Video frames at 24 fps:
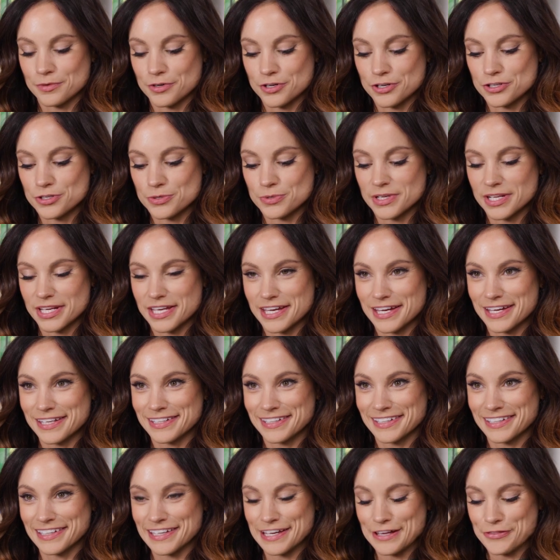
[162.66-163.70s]
We're gonna do it
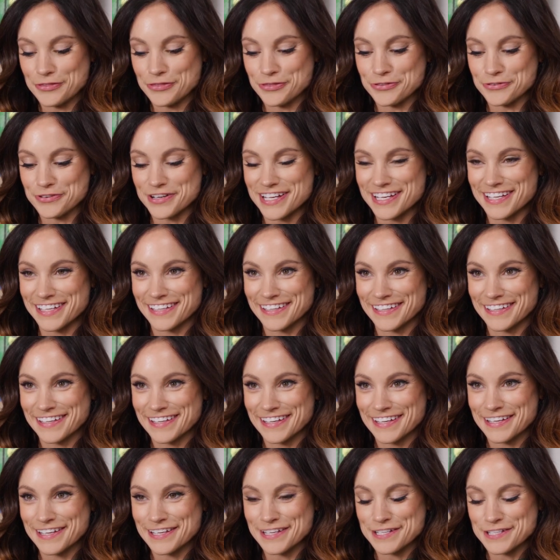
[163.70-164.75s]
again in three,
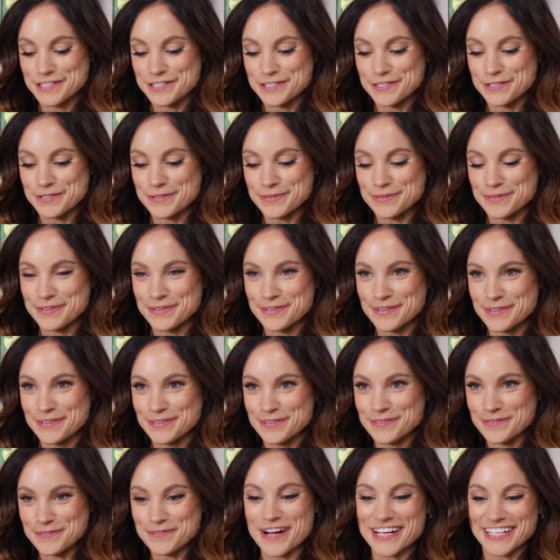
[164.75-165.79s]
two,
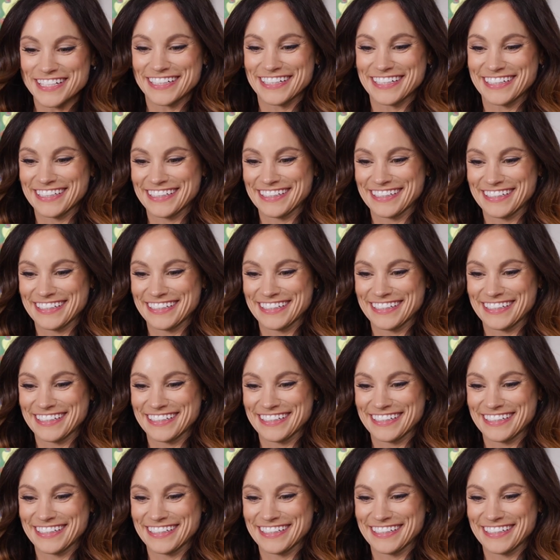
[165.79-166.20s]
one.